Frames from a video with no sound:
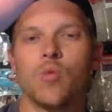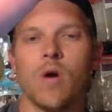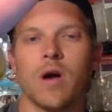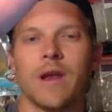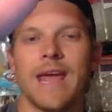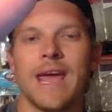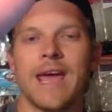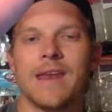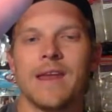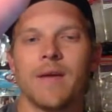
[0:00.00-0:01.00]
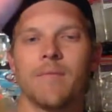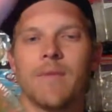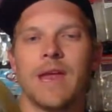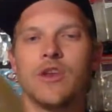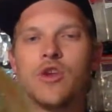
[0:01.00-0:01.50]
want, and um,
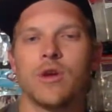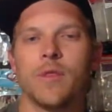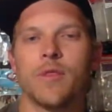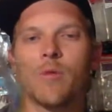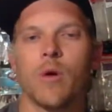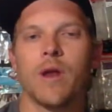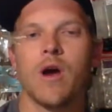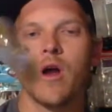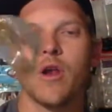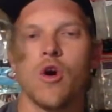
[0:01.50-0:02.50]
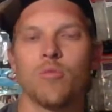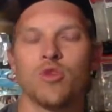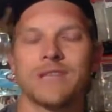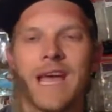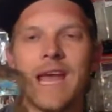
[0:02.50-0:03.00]
and you can throw it on
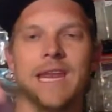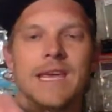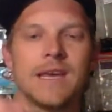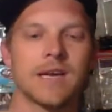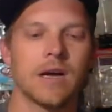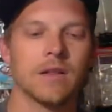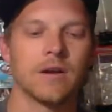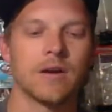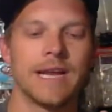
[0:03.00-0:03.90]
almost any color.